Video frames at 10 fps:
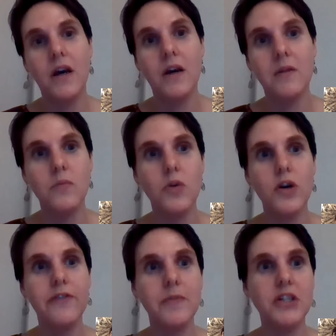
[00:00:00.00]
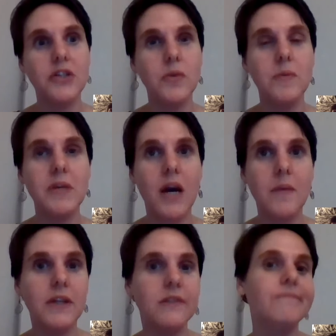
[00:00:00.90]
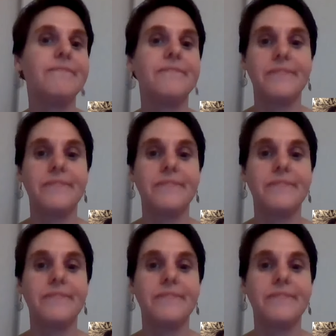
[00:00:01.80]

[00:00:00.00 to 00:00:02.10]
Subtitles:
More information will be coming